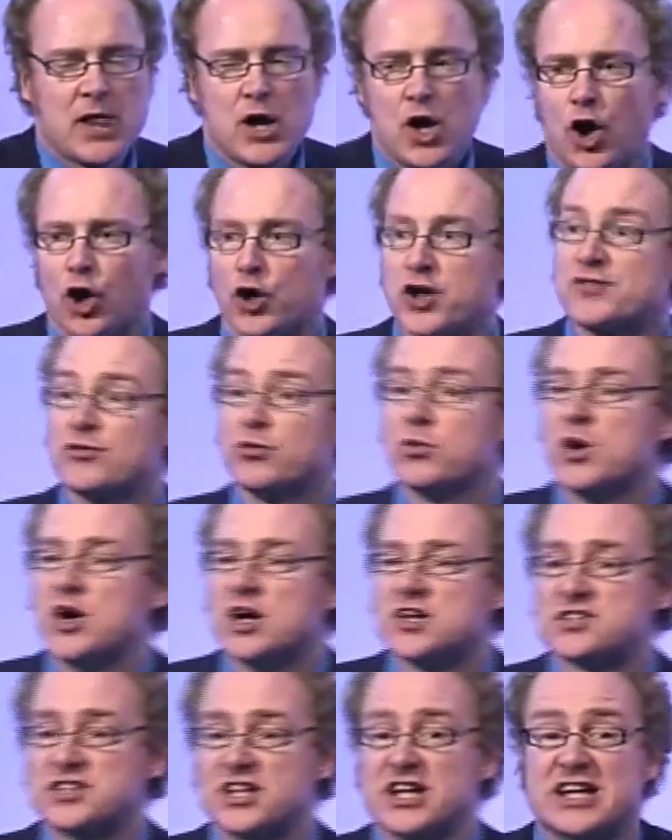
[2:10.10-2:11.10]
Or even
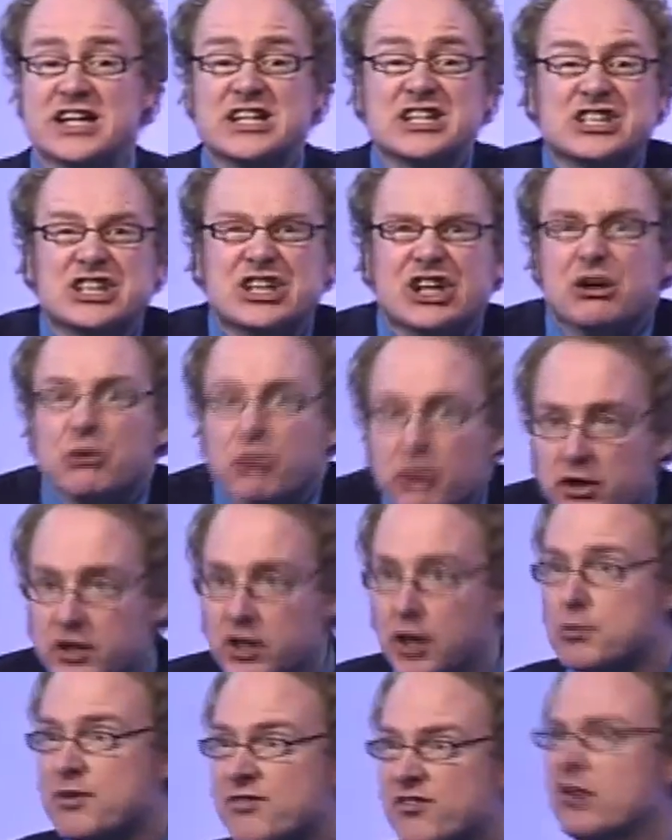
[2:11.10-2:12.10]
worse, issue. You
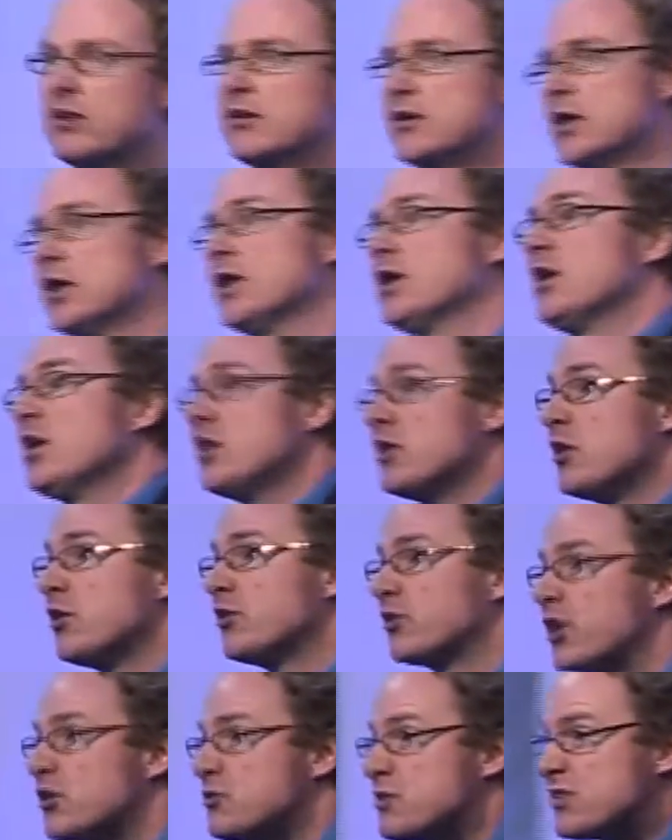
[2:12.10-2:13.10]
know, we've got
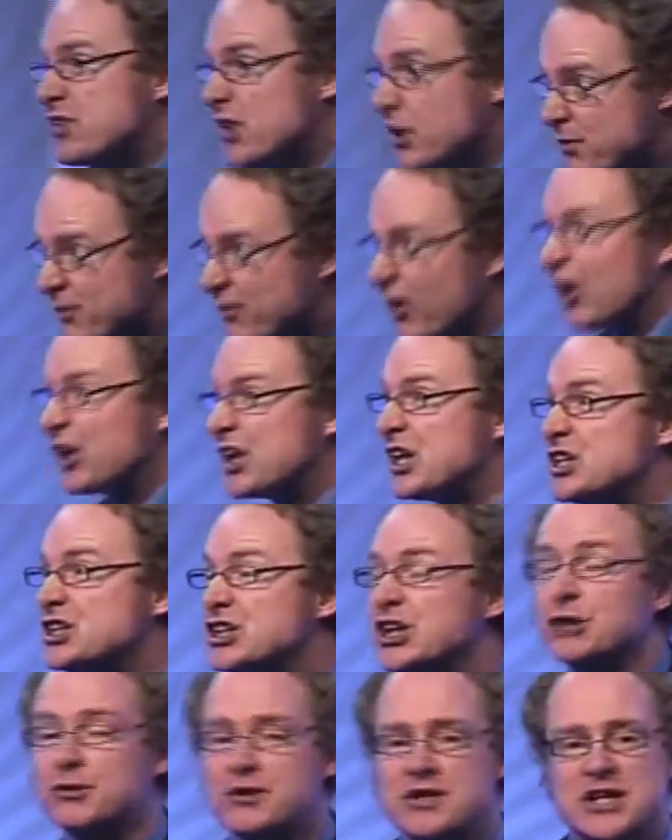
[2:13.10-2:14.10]
an
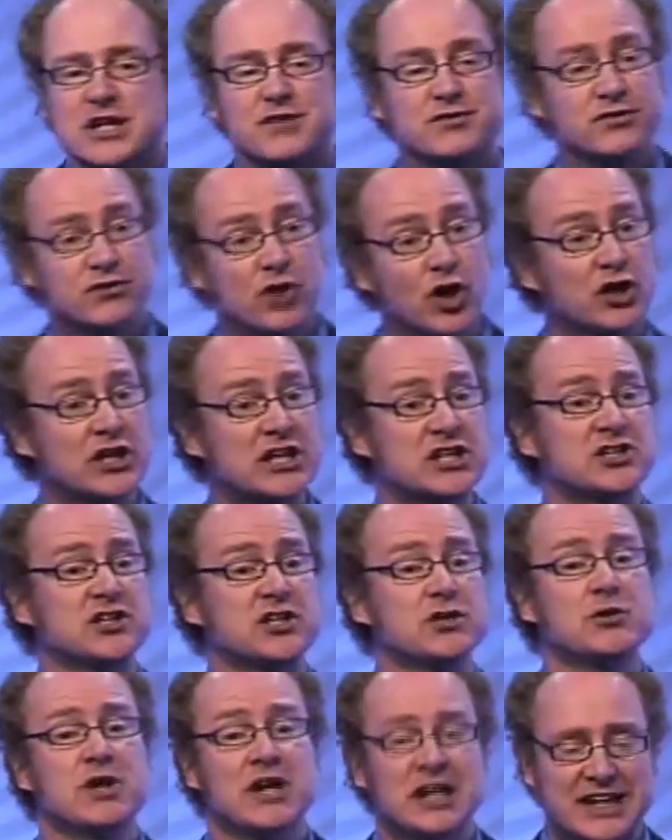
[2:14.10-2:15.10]
issue. If you've got an
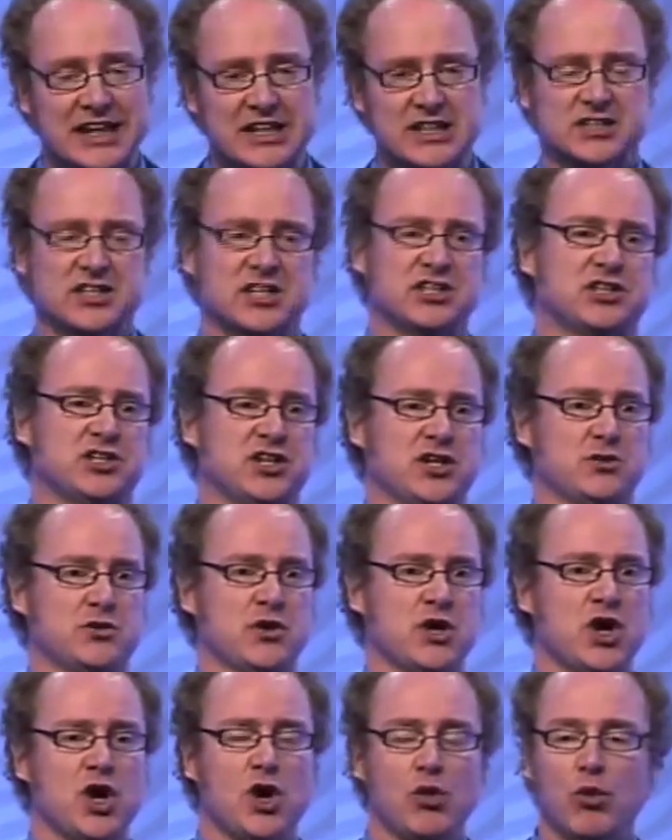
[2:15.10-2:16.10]
issue, get a tissue.
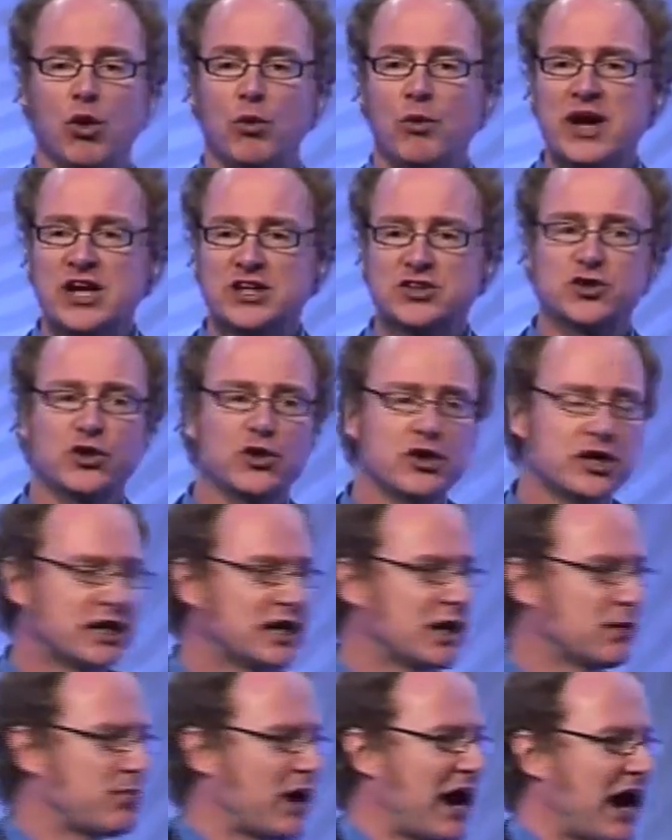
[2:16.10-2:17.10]
What we're talking
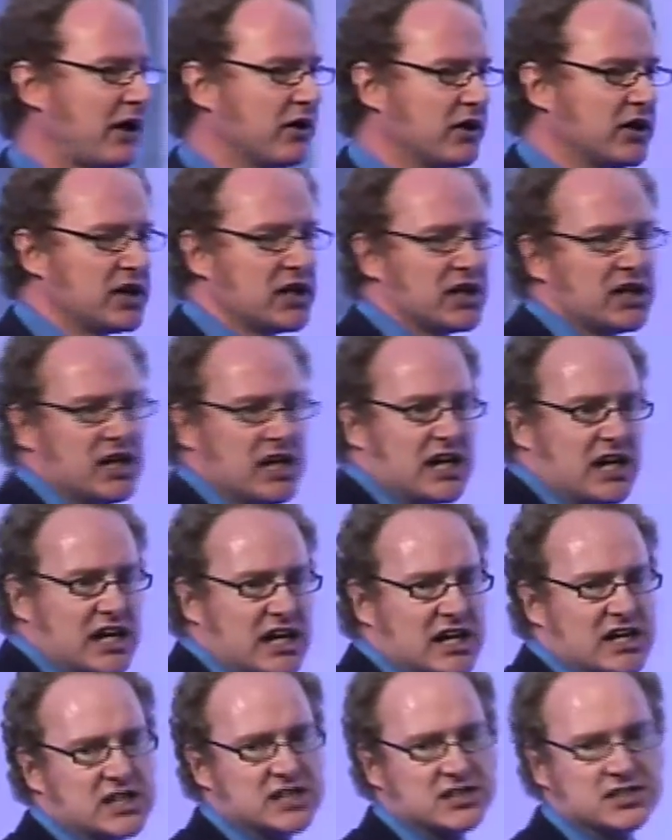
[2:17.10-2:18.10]
about
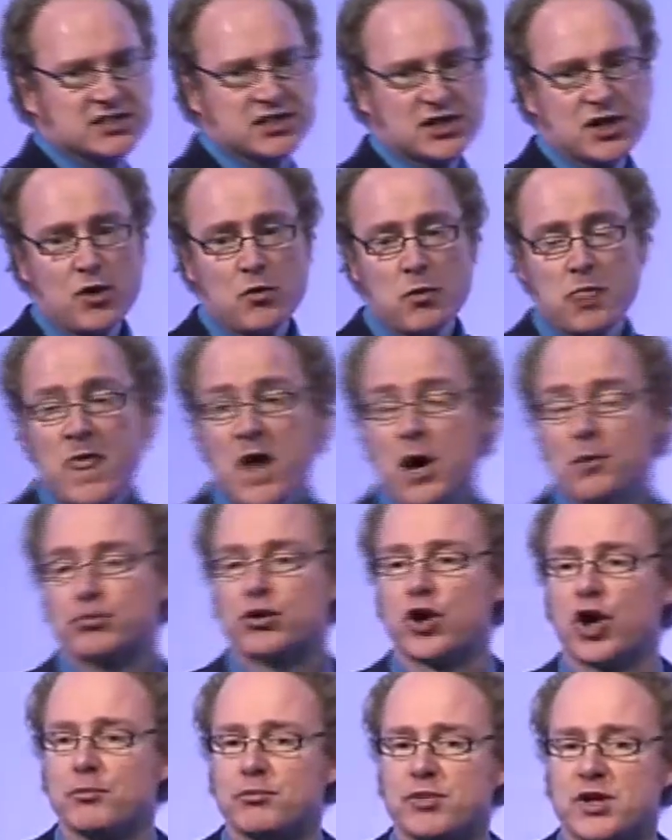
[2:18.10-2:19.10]
is
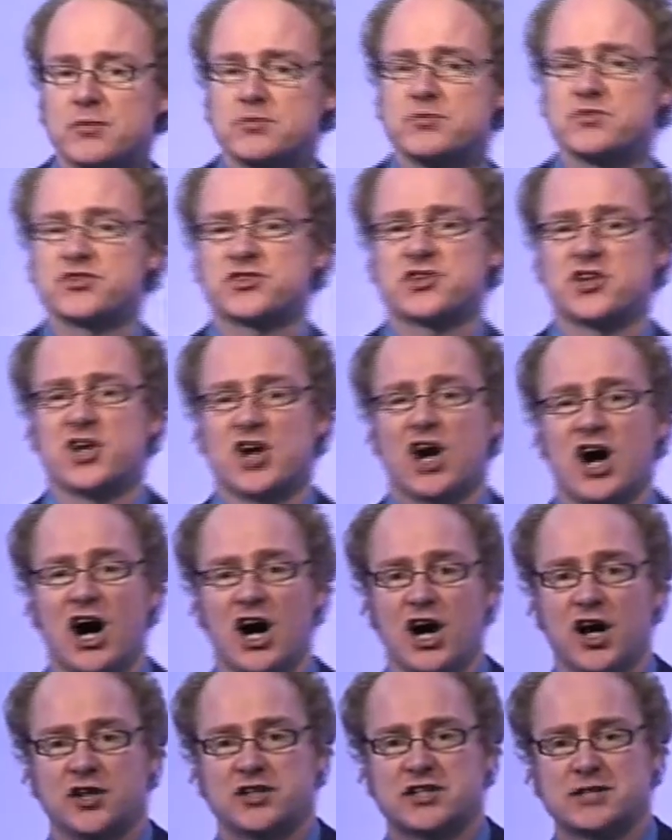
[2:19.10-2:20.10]
problems
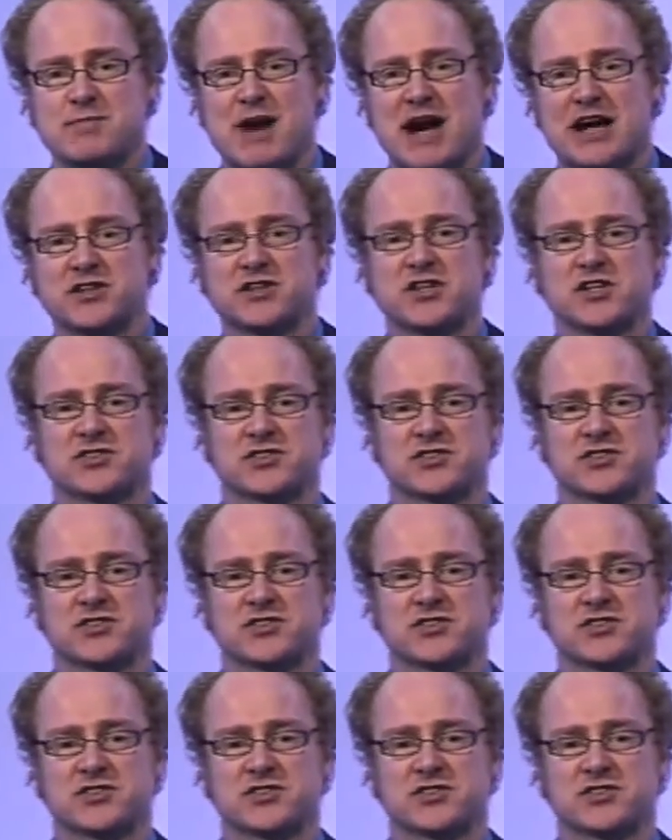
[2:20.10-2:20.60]
demand a